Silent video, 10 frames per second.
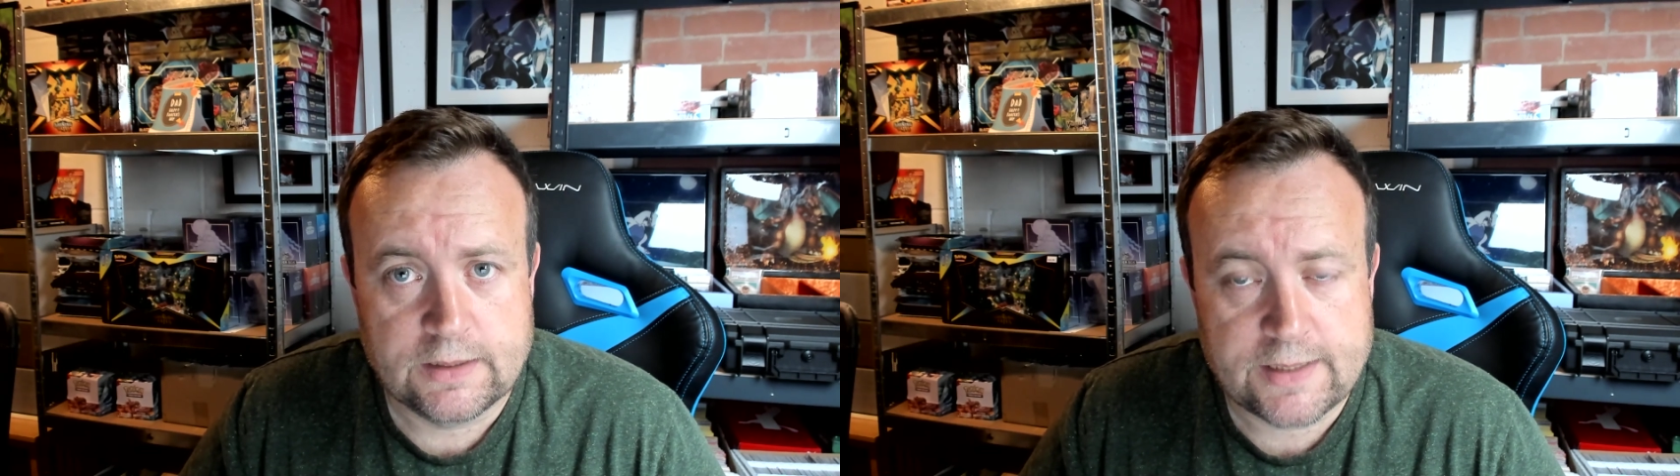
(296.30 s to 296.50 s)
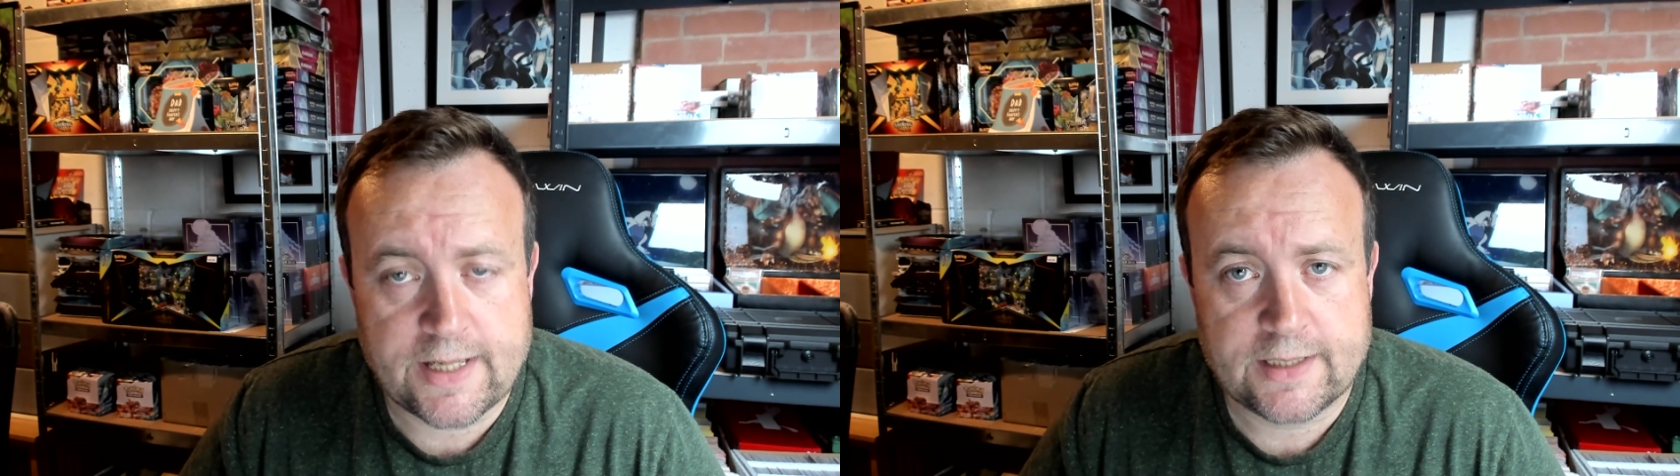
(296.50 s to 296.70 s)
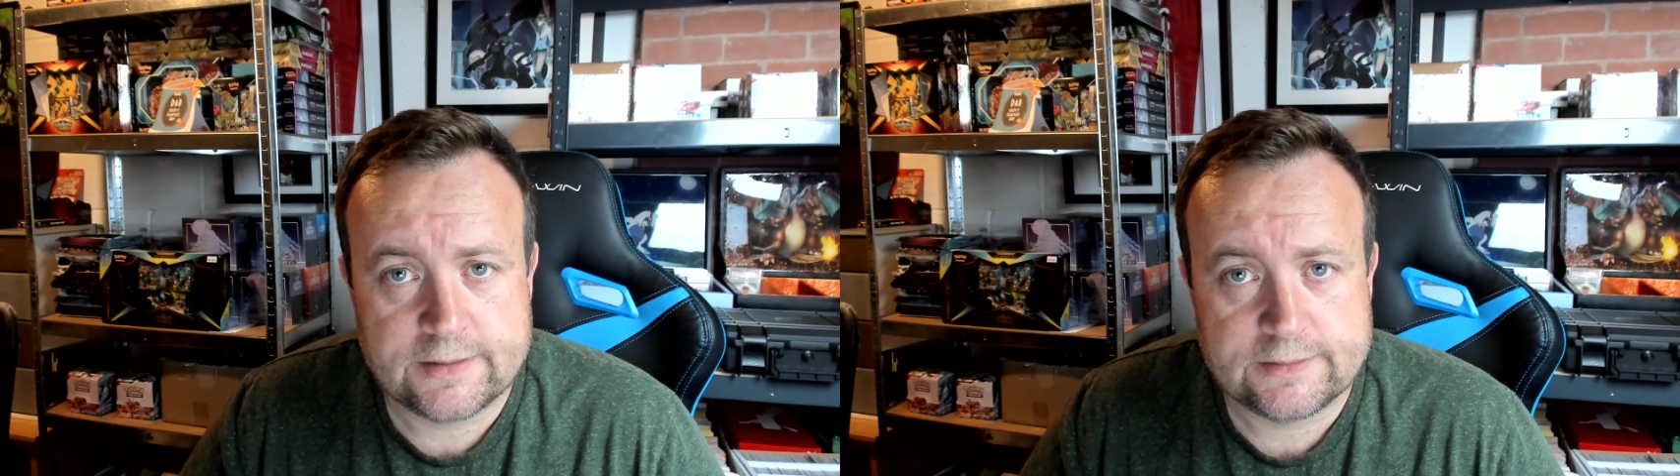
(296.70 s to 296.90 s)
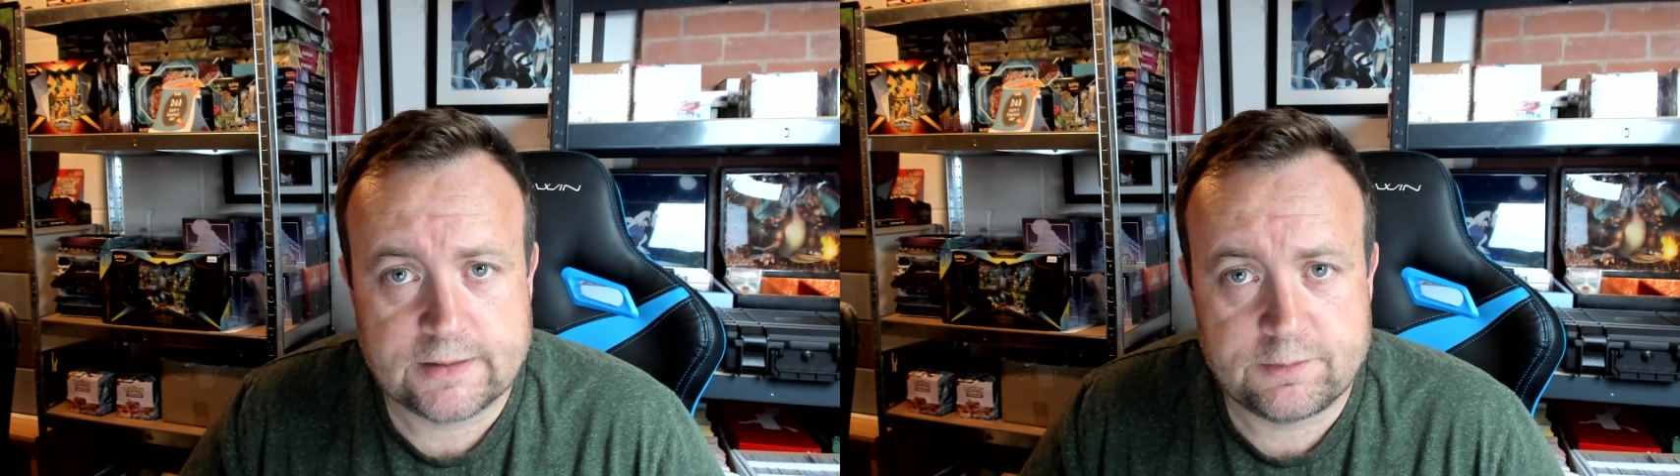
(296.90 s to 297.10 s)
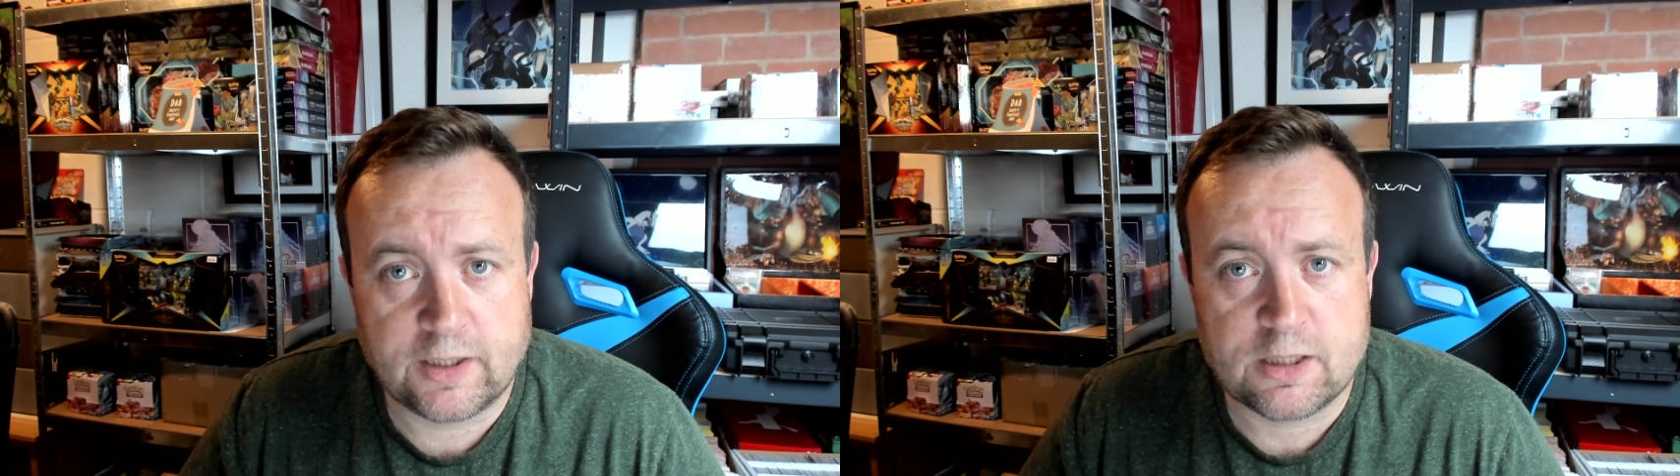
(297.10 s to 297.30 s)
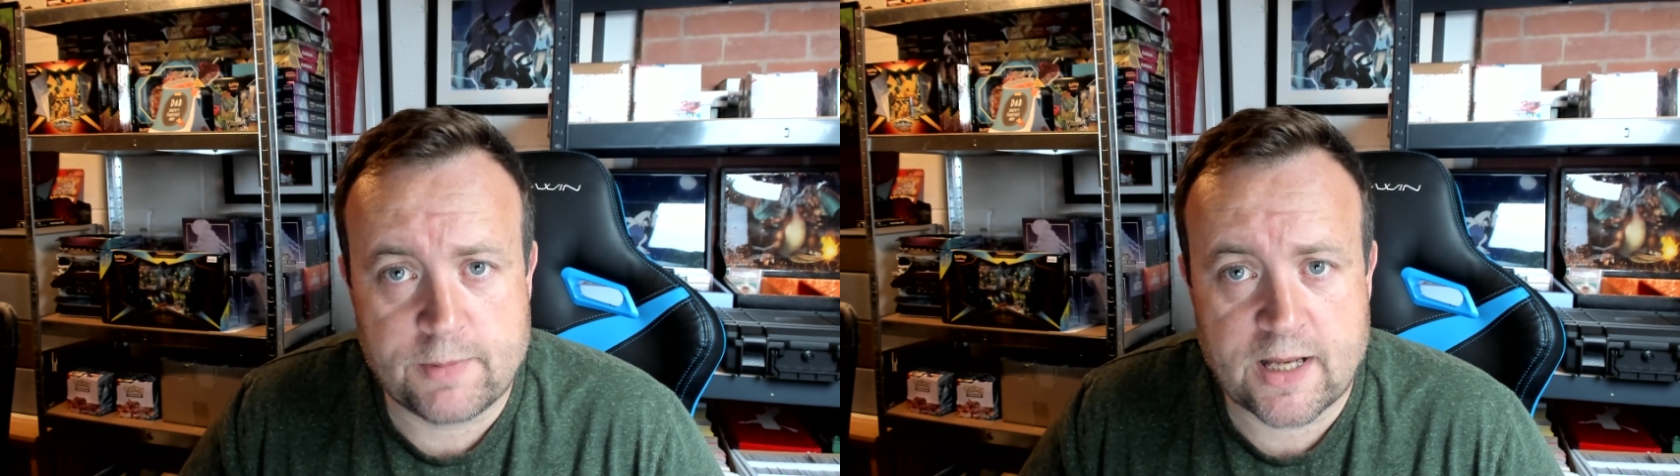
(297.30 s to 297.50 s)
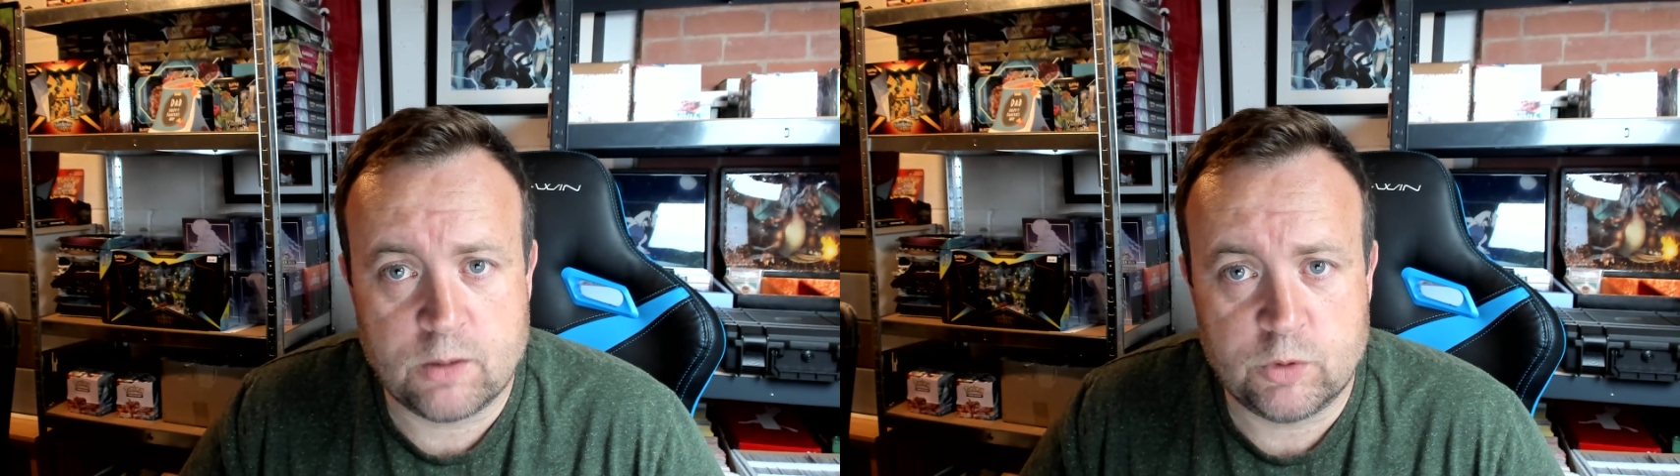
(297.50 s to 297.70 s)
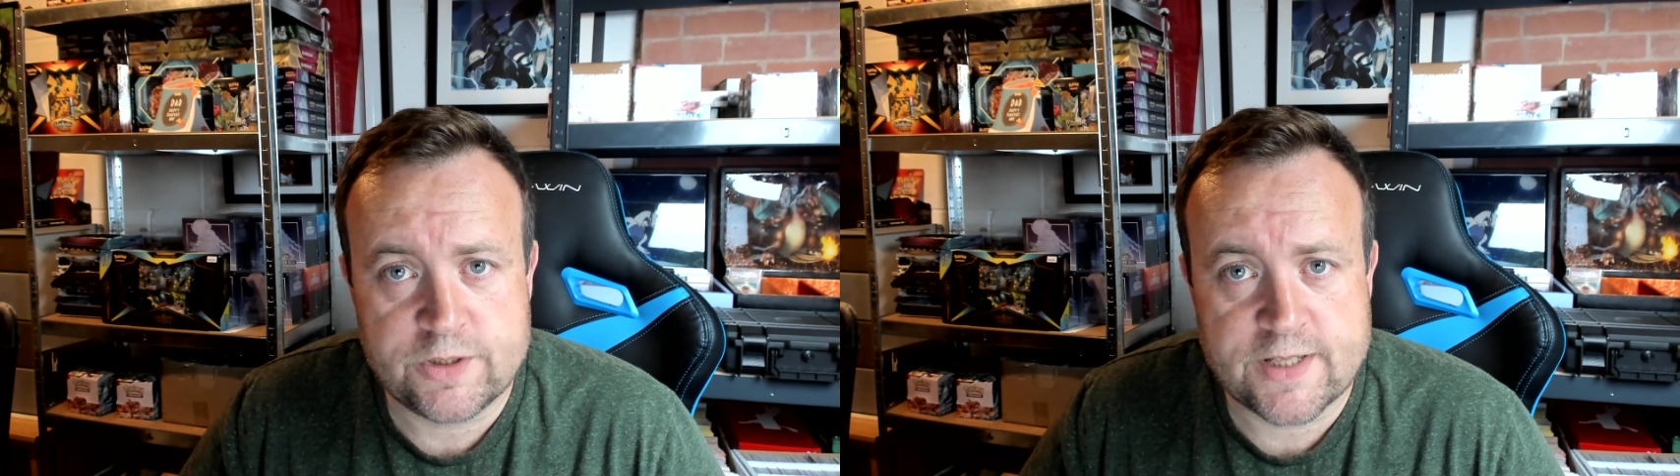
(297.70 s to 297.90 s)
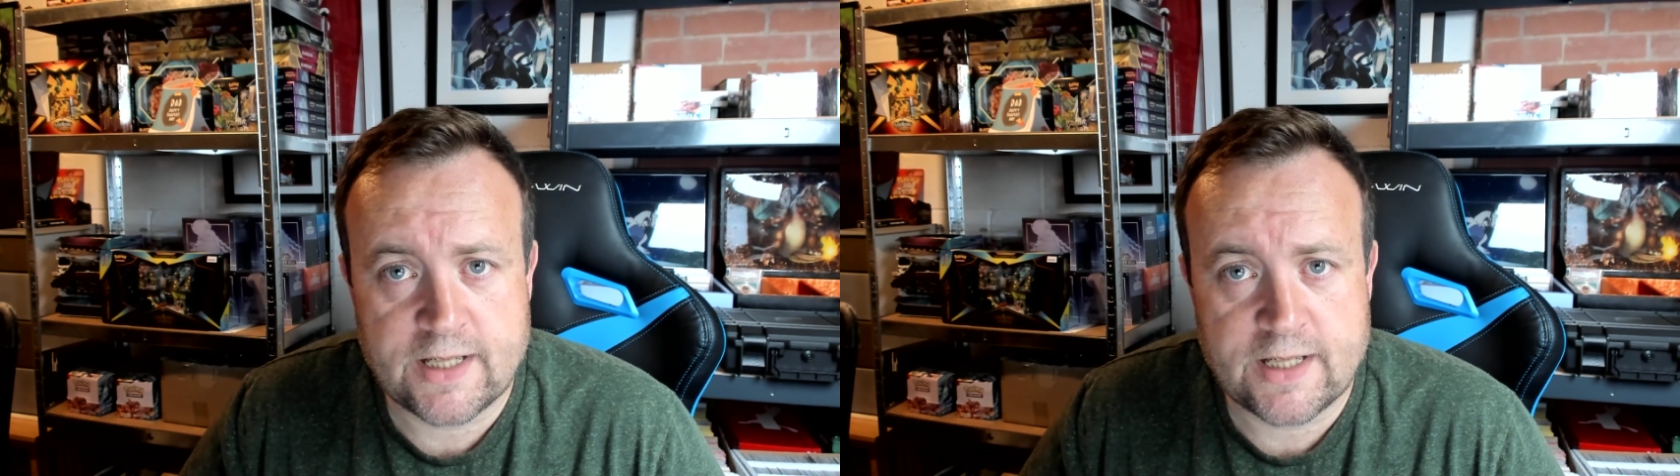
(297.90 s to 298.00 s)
yeah, I feel like I'm out of the woods